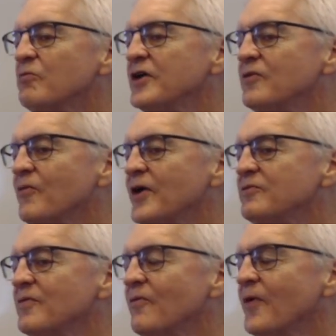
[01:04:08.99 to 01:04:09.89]
When
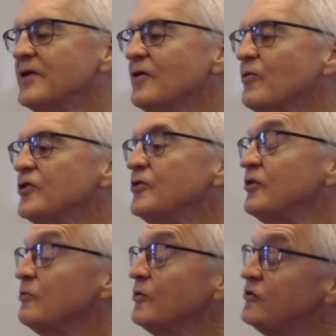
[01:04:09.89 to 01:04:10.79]
when when would
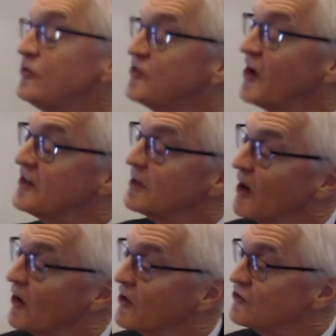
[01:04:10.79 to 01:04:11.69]
you would you say the
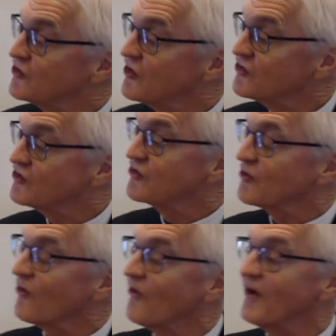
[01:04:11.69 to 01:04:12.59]
Americans
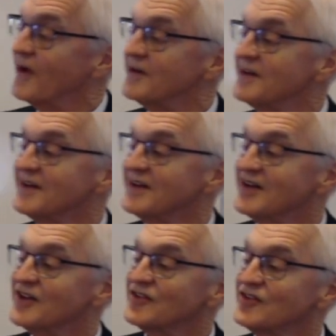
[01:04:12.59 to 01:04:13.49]
destroyed?
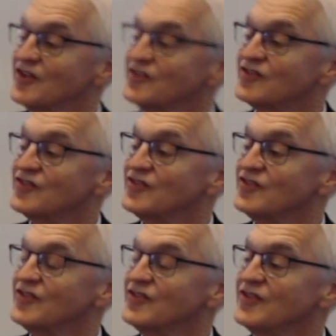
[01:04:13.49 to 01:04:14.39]
We're
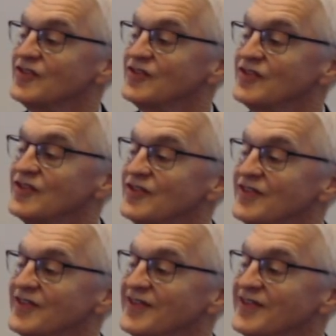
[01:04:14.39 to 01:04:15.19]
like